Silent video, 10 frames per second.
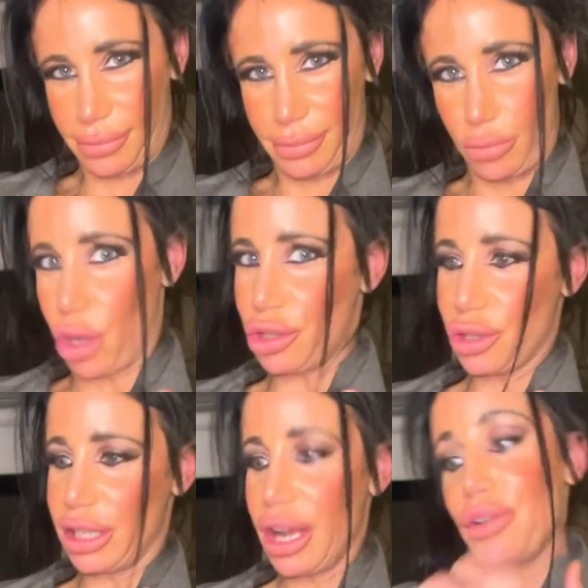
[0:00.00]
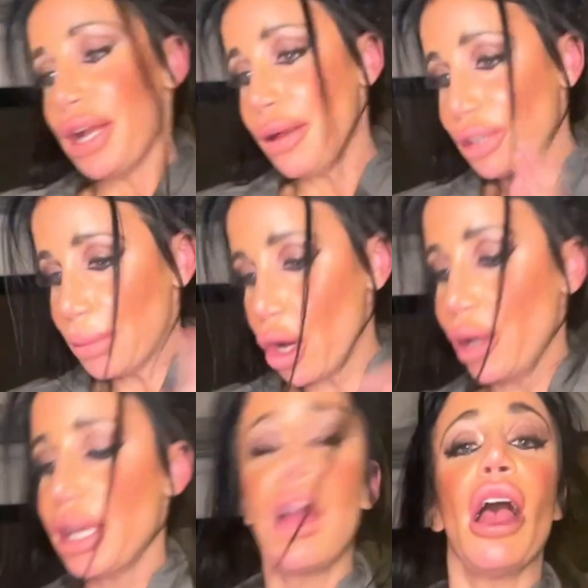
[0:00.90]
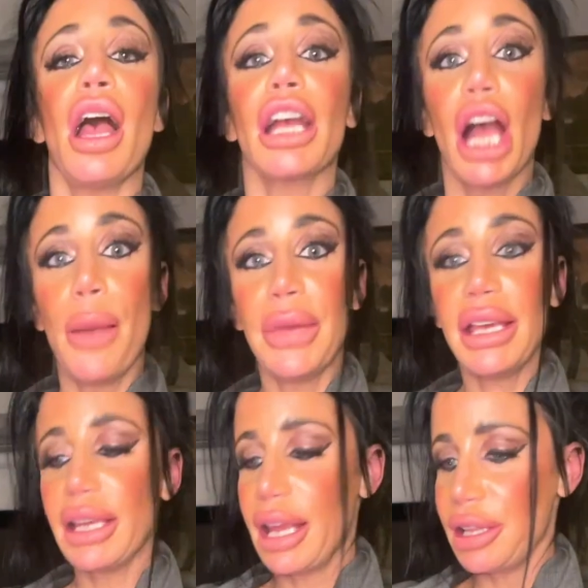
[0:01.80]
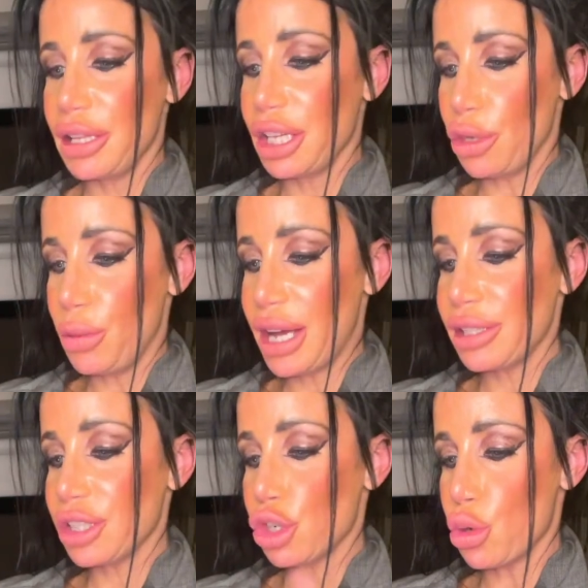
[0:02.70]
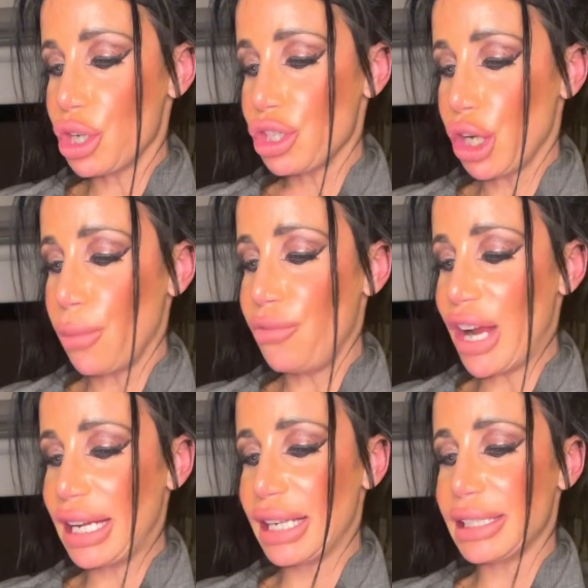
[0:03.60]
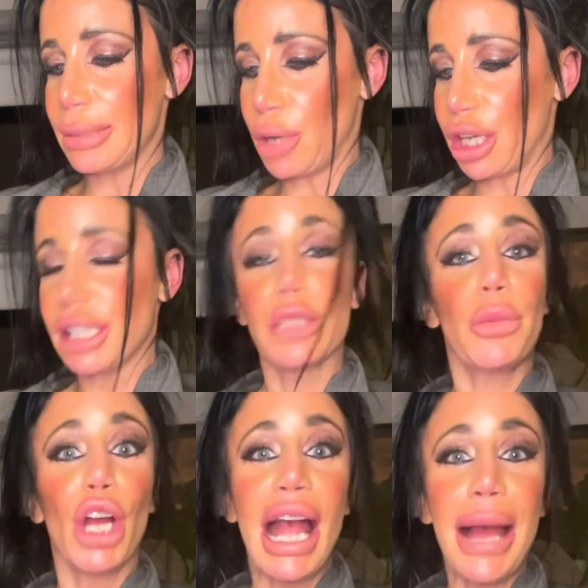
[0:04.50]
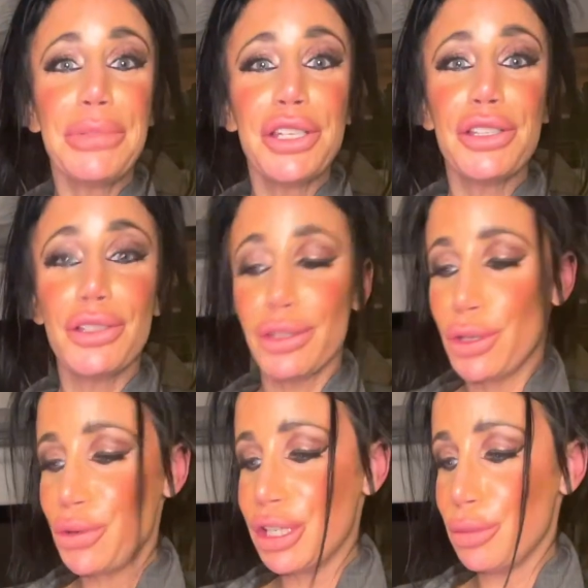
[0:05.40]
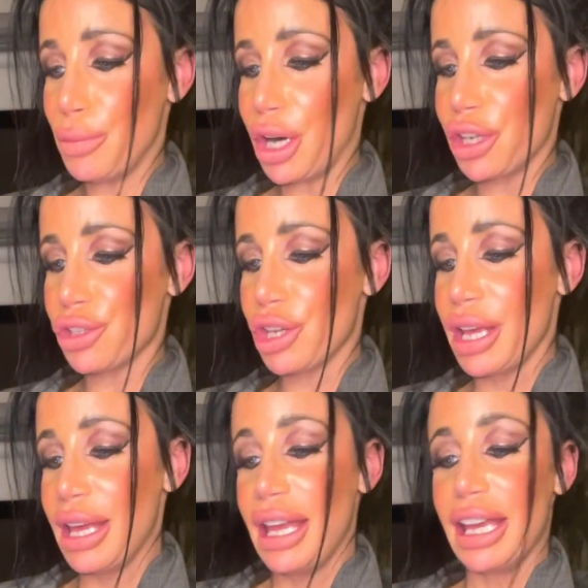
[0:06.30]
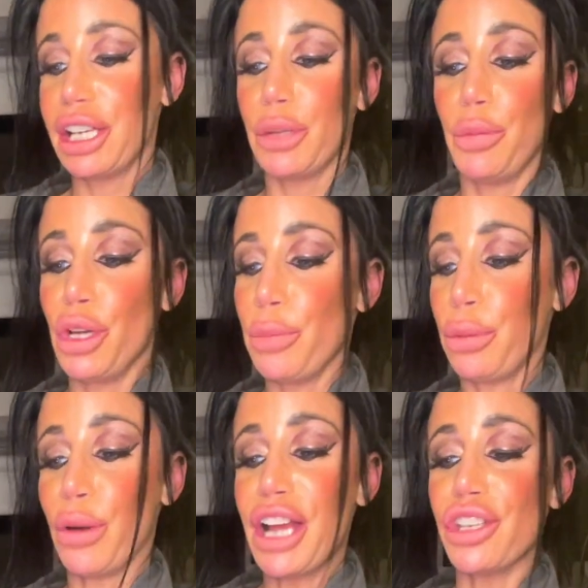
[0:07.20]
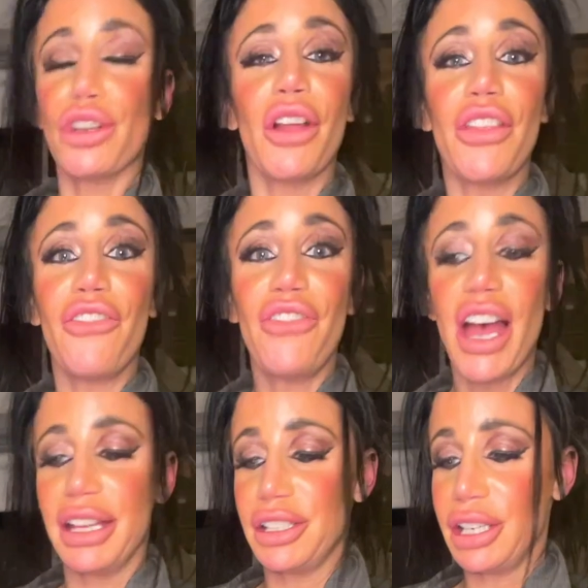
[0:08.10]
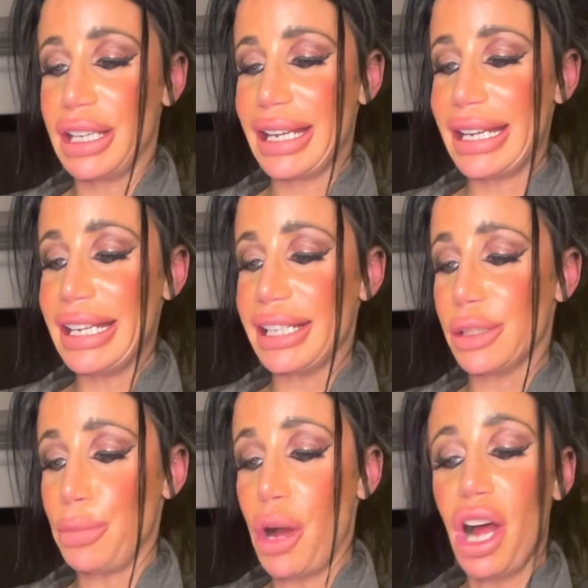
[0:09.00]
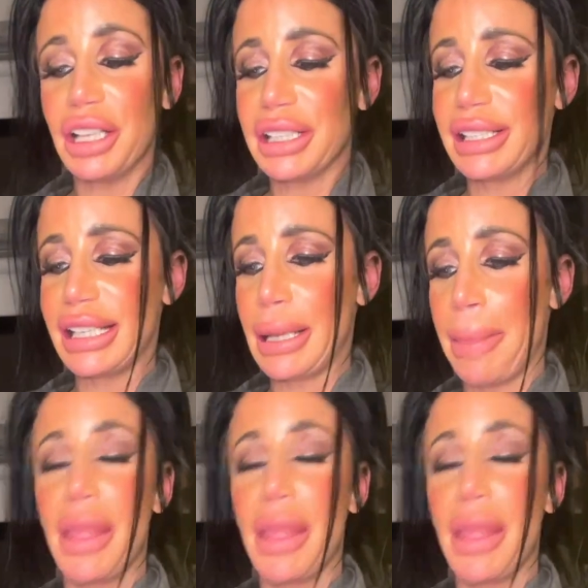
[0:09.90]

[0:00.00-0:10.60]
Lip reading: Wall Street, okay, I'll keep going. Coming in U.S. short-term financing markets, perhaps as soon as March. It could put pressure on the Fed to ease policy.